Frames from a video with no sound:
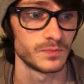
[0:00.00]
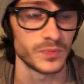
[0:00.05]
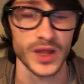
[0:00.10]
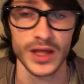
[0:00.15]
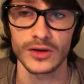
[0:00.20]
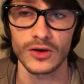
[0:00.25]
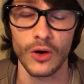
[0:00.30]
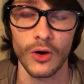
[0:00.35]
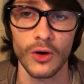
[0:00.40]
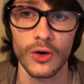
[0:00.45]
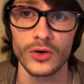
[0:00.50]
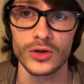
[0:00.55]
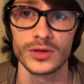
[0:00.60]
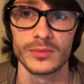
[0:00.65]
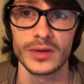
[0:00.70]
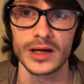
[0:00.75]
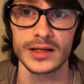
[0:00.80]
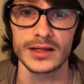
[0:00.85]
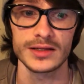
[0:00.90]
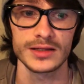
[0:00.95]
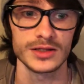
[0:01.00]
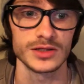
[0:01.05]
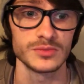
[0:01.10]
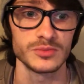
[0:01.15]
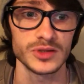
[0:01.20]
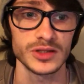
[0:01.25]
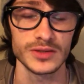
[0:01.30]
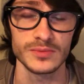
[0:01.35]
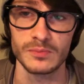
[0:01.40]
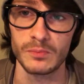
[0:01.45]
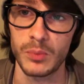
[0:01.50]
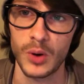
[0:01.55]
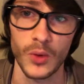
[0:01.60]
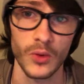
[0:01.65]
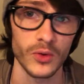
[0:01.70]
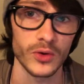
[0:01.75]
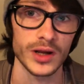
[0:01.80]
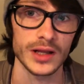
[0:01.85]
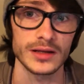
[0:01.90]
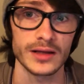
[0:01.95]
and all your money could be
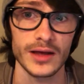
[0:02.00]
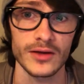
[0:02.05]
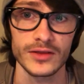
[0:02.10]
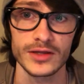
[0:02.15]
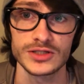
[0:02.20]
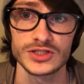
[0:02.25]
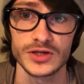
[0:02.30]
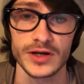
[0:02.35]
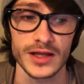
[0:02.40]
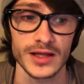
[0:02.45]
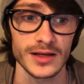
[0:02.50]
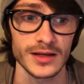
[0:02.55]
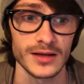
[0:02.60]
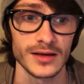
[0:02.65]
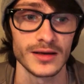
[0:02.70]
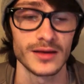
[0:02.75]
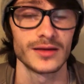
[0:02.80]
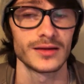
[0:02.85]
pouring down the drain.